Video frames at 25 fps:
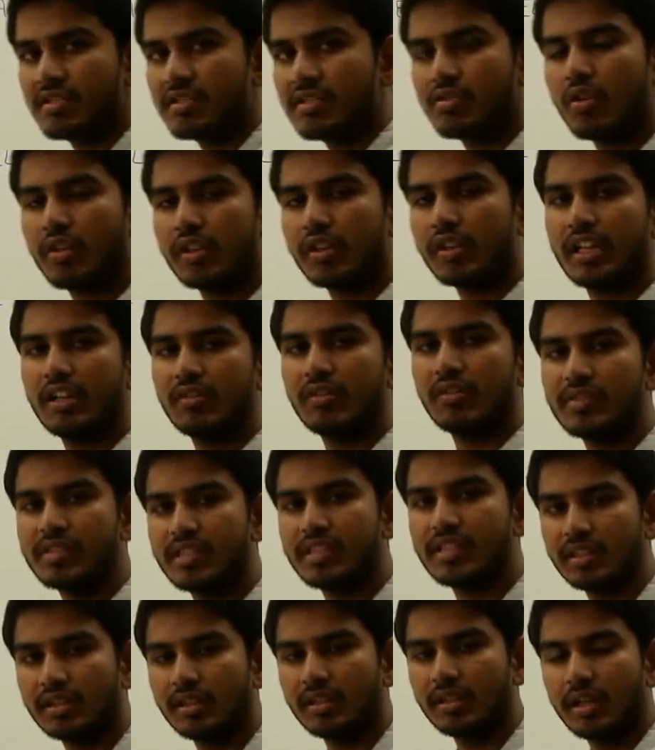historical
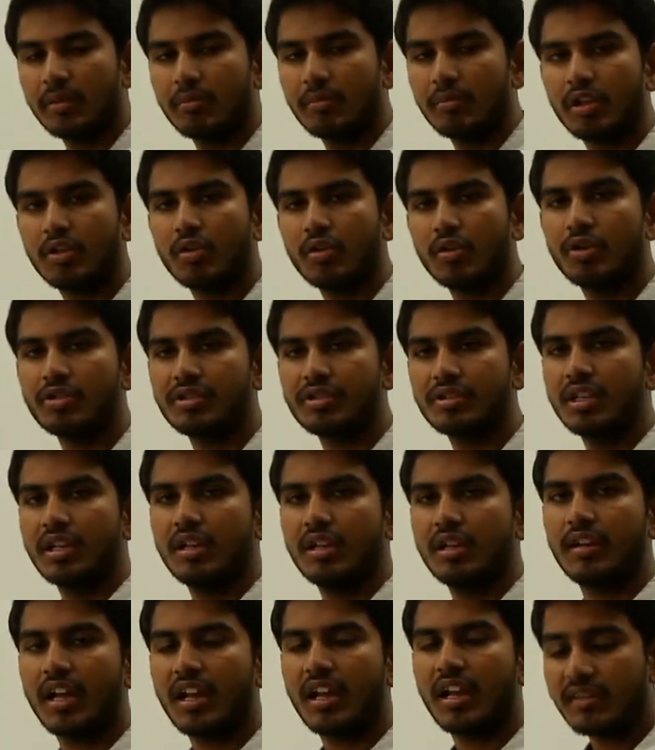visit because
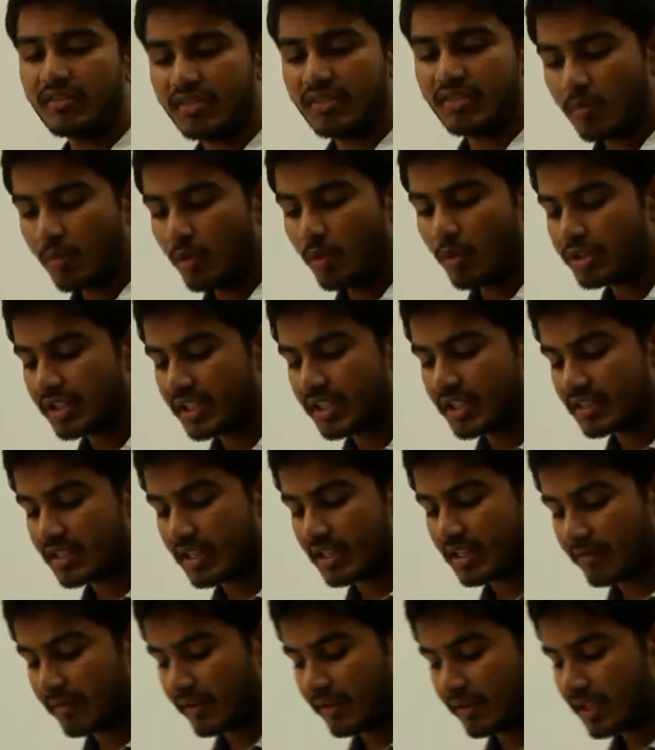Narendra Modi is
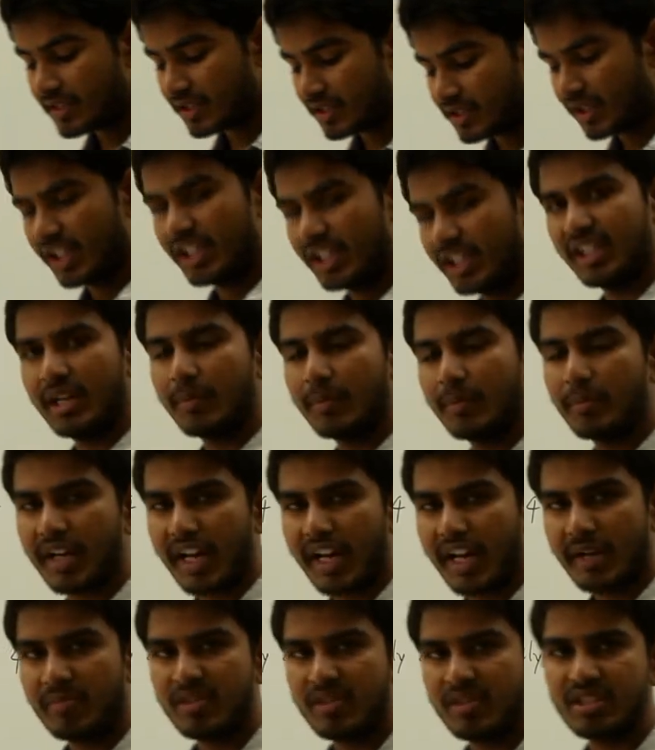the first Indian
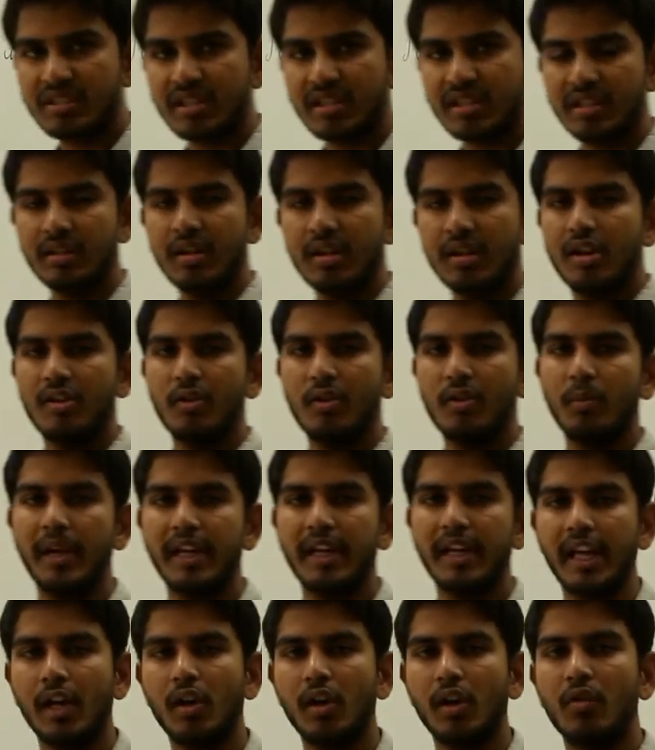Prime Minister to
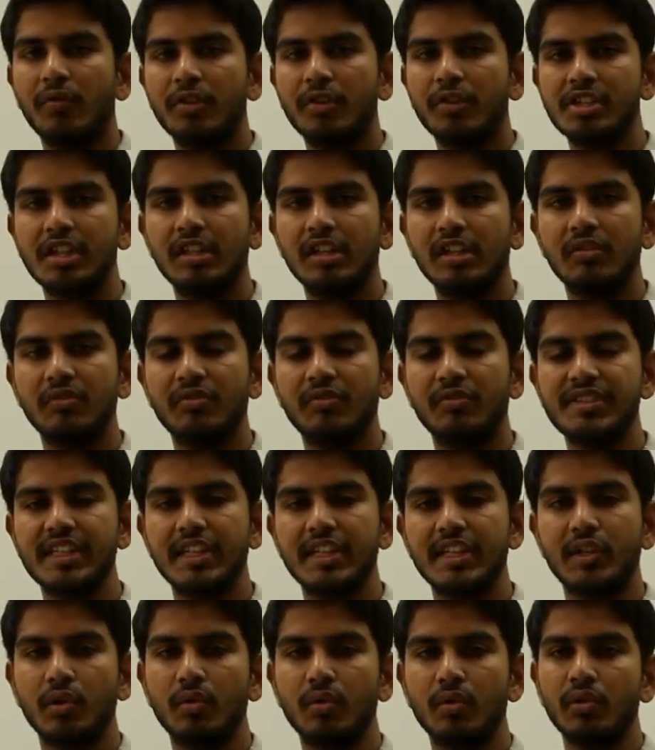make an official
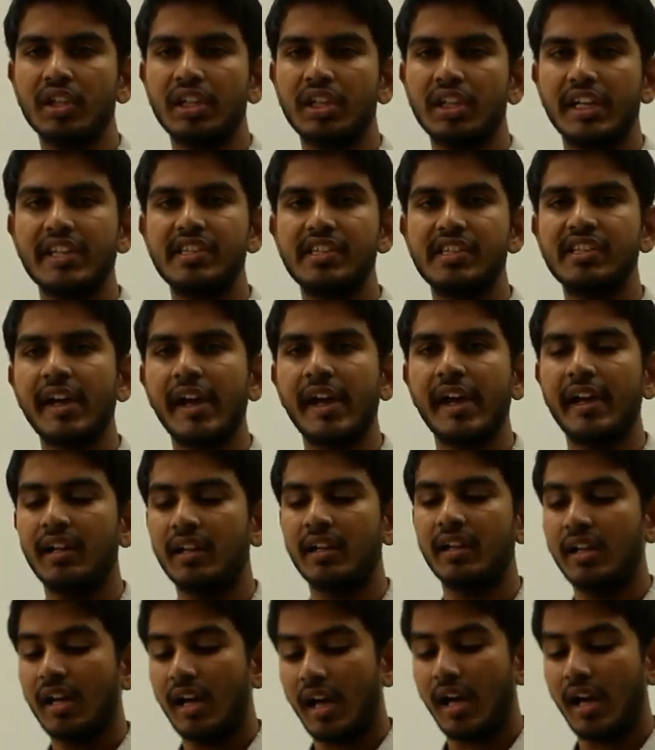visit to Israel,